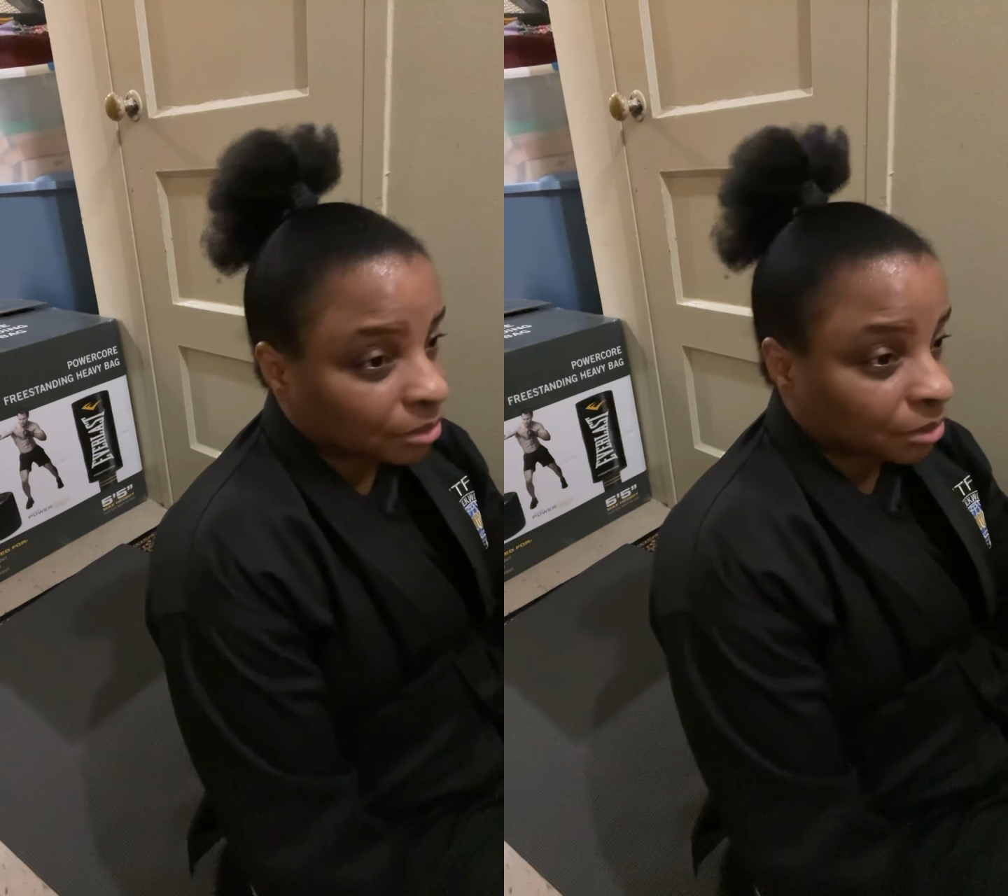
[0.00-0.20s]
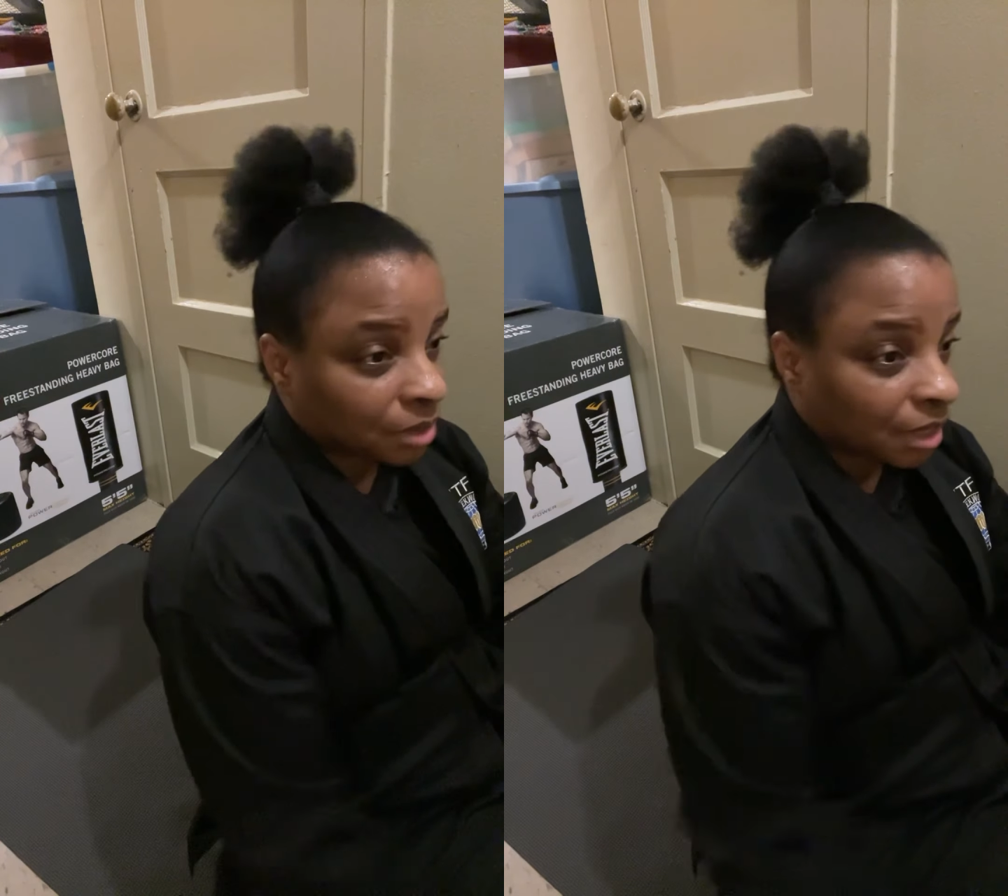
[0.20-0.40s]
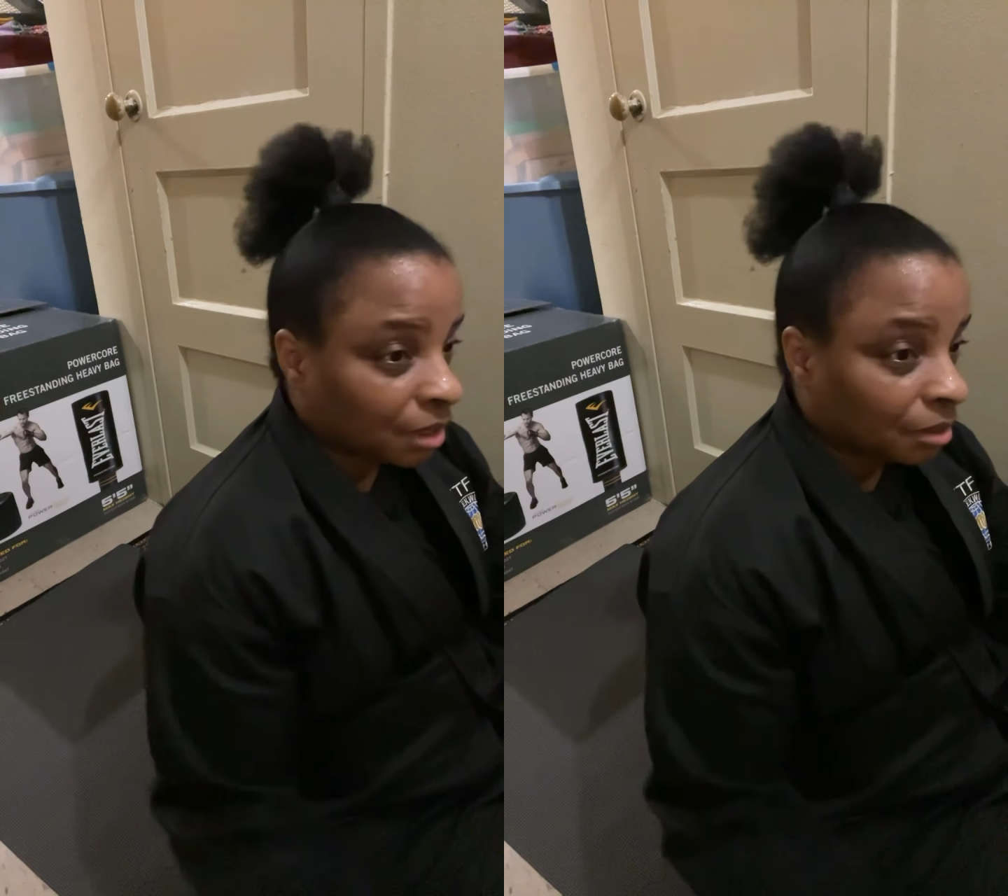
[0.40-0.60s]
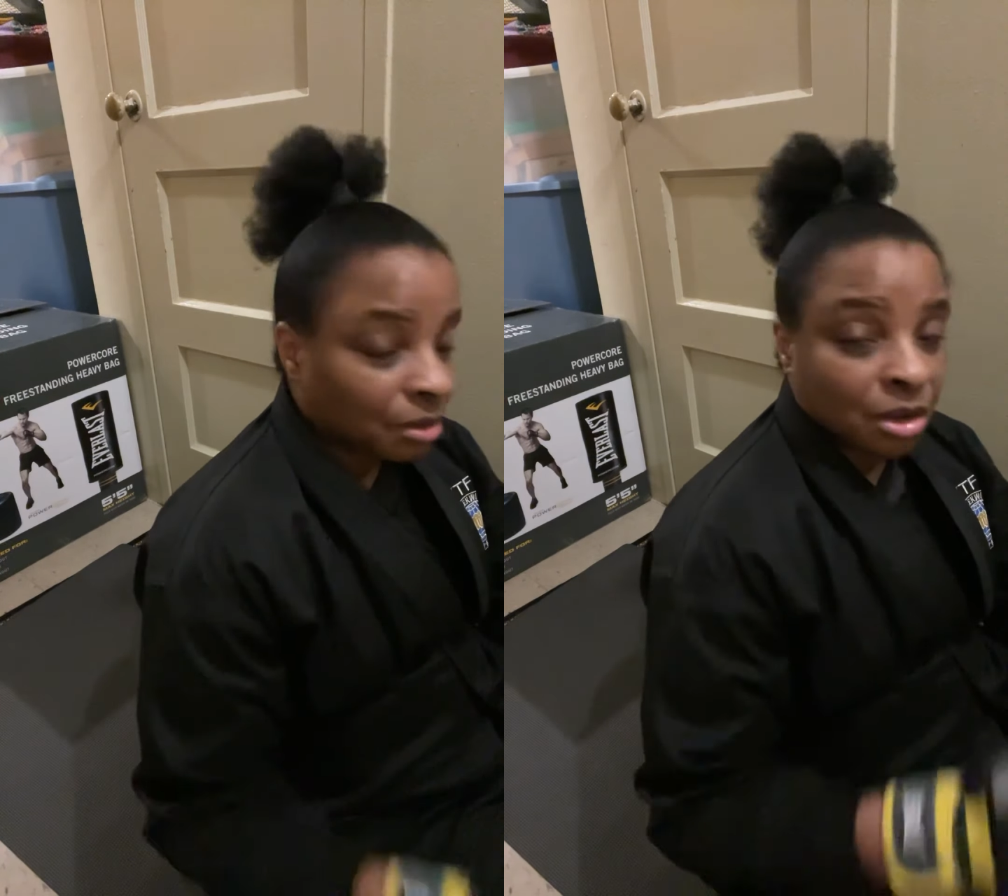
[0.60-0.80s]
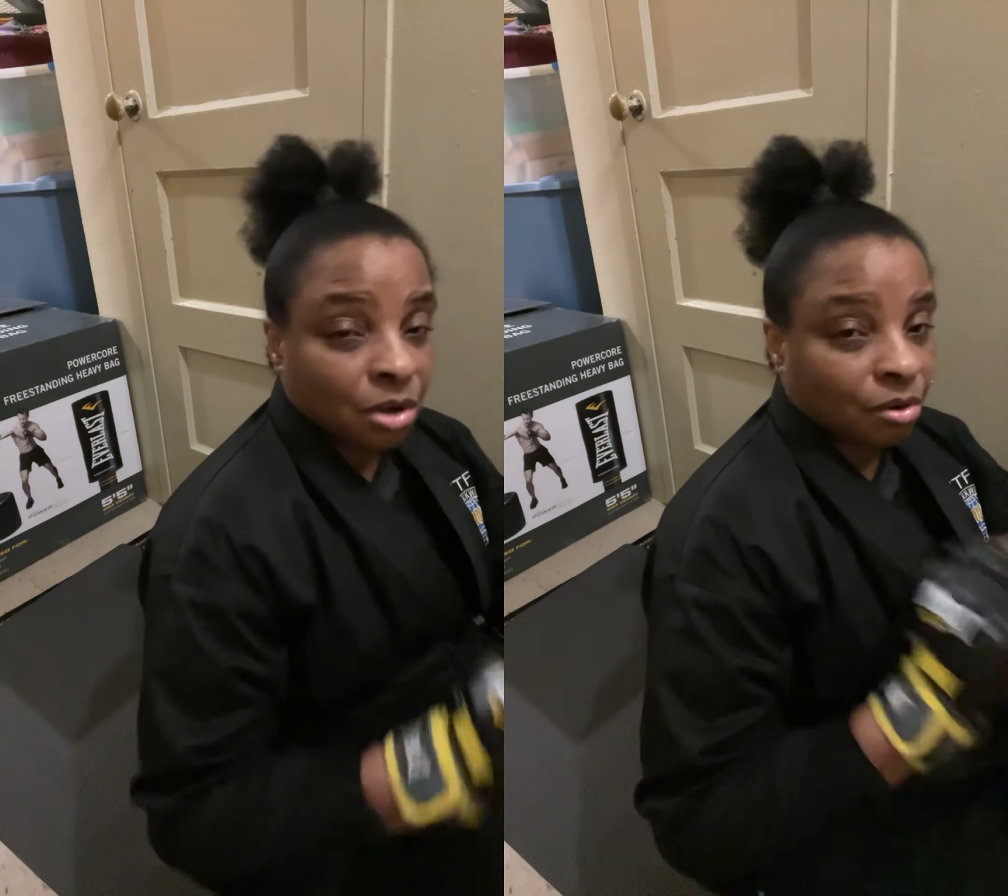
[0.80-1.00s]
So now
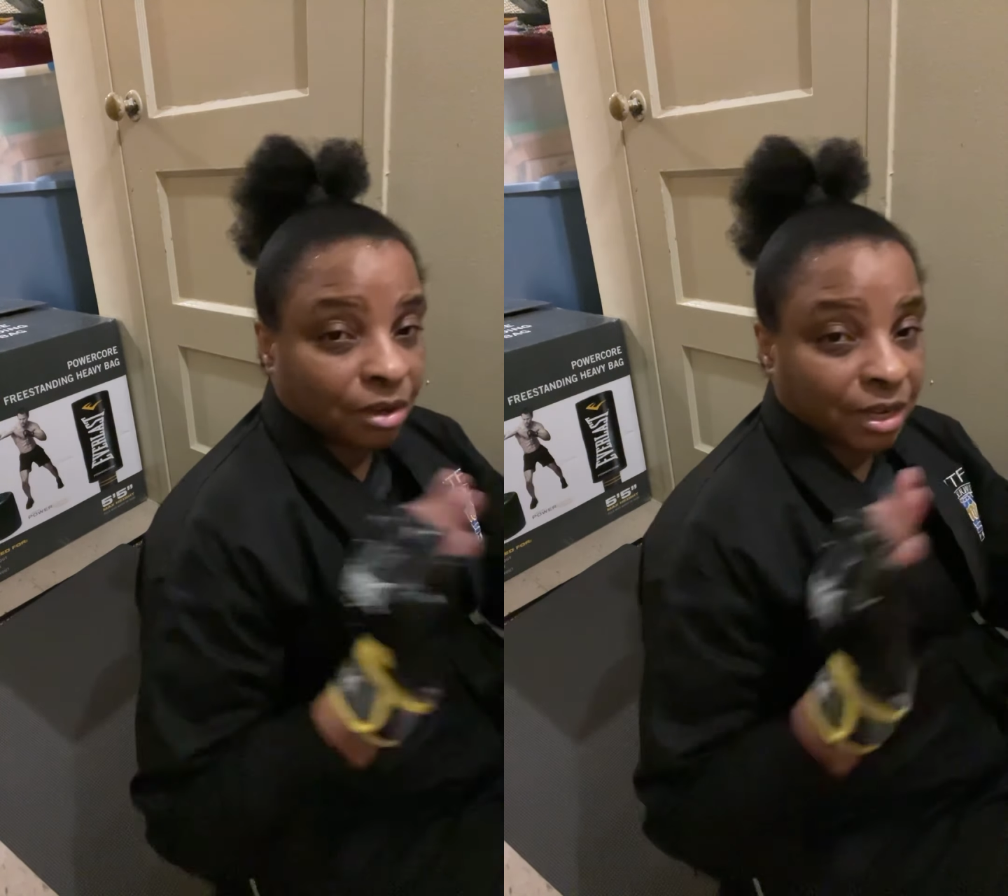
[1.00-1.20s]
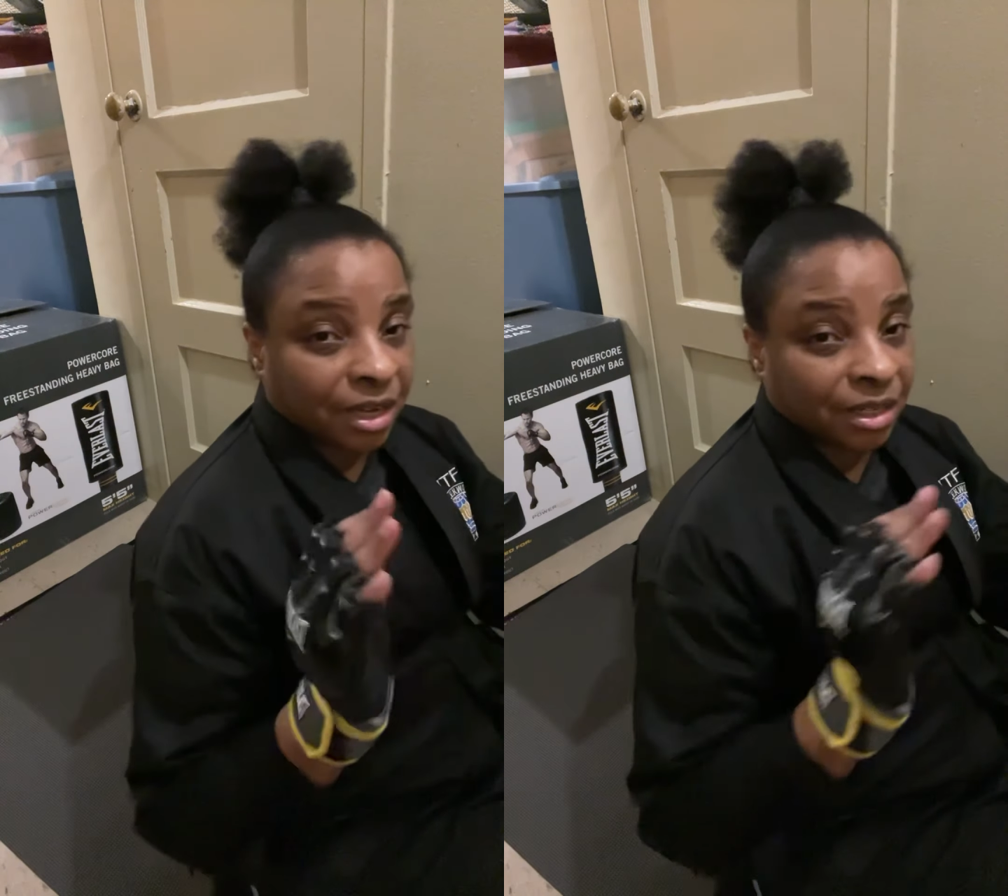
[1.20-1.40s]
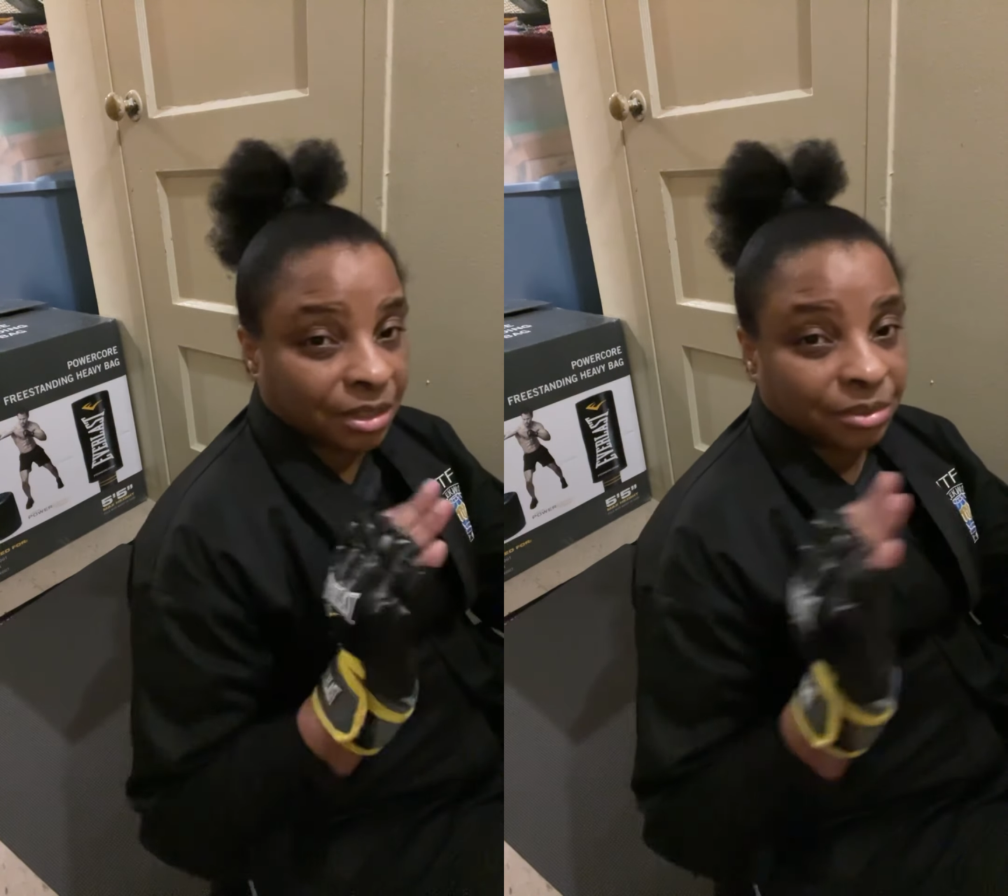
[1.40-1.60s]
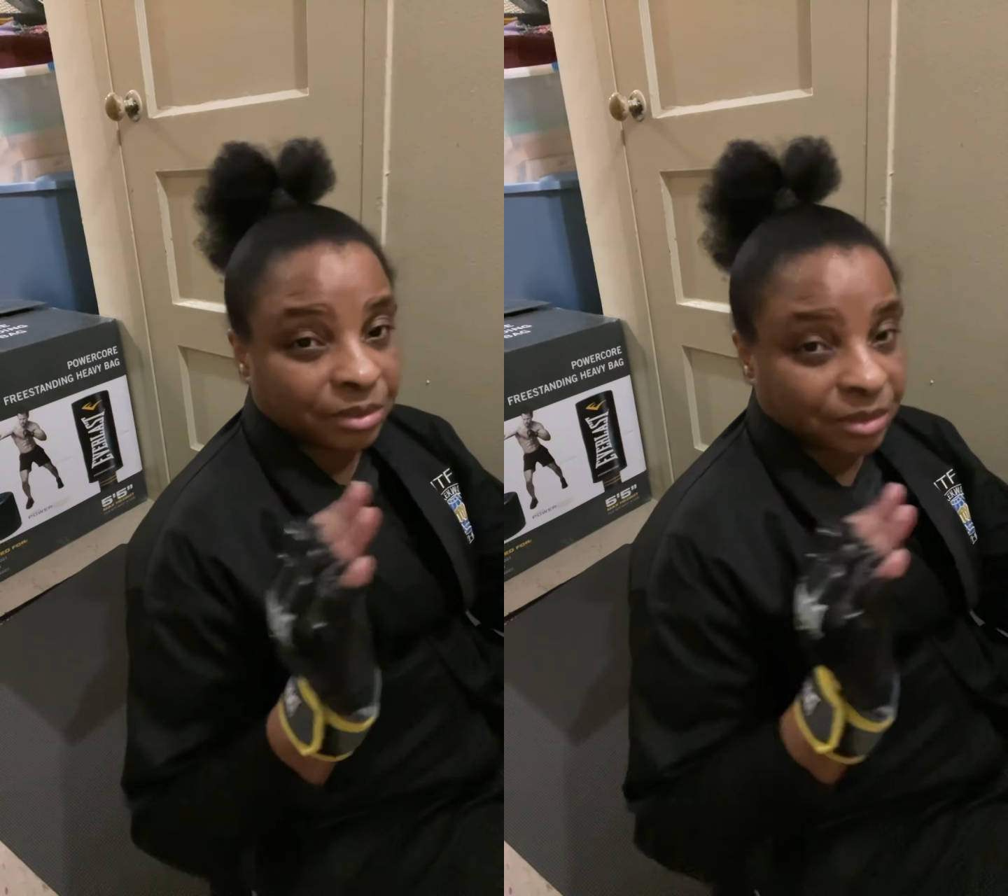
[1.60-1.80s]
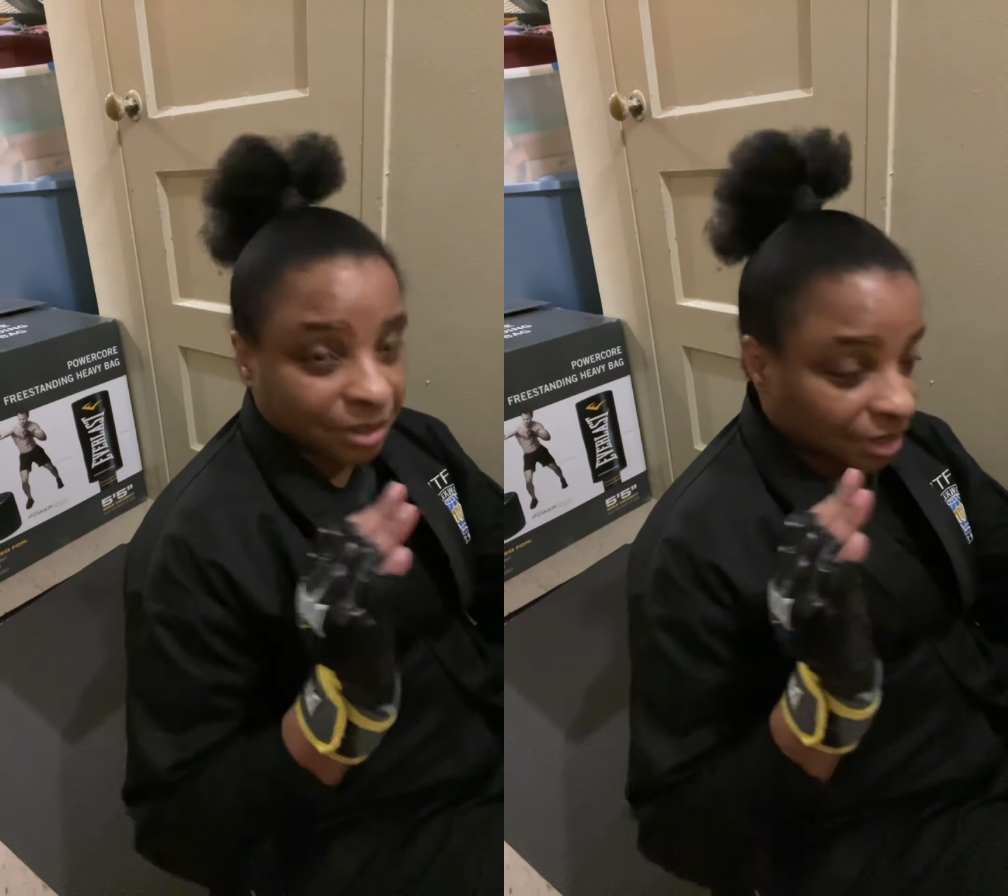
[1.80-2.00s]
all I got to do
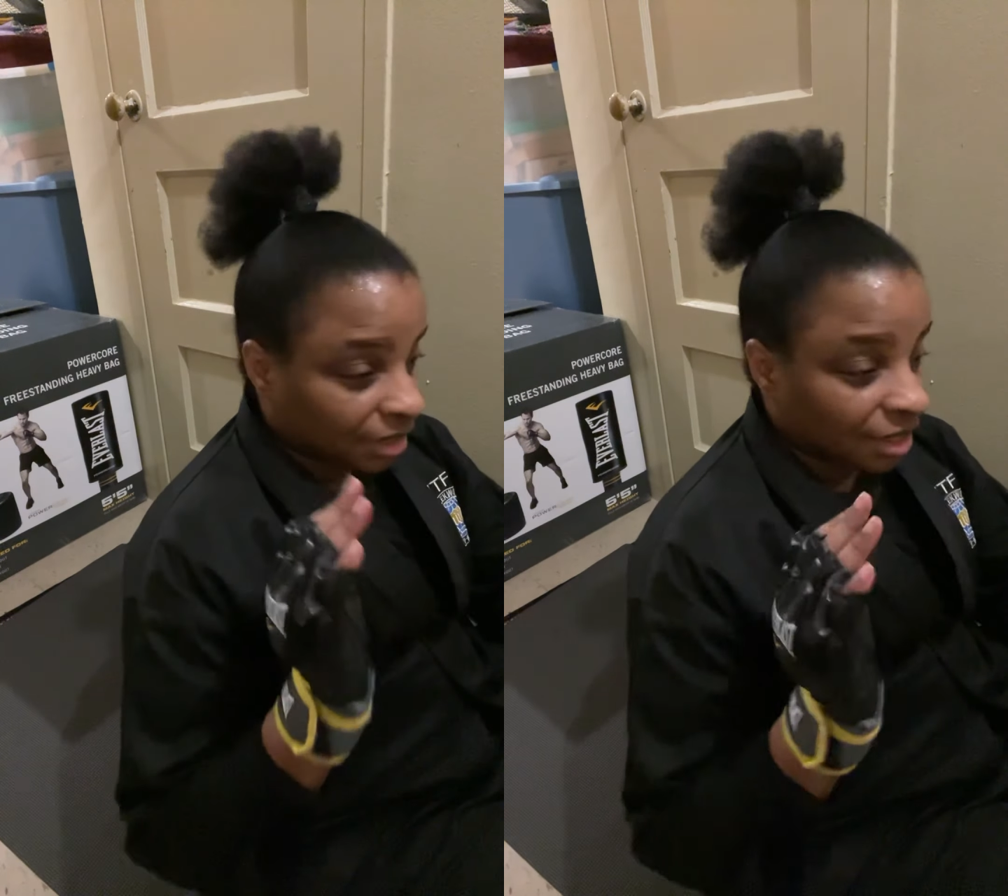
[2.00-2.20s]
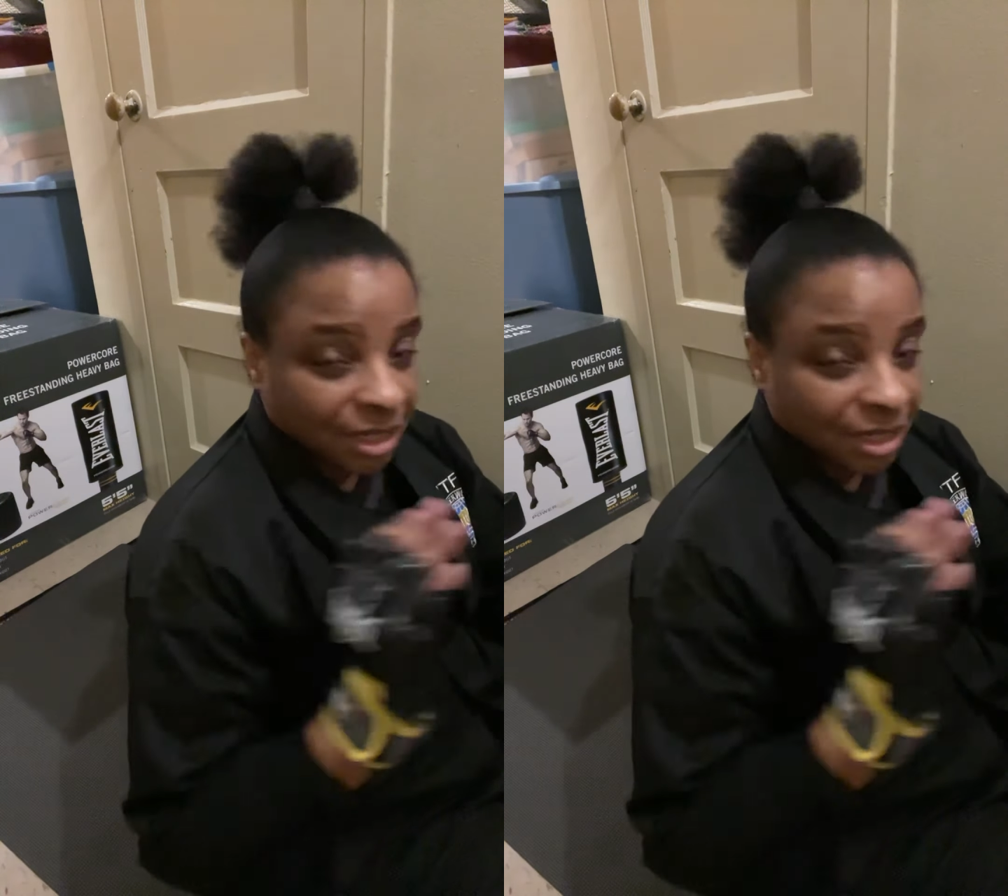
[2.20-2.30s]
is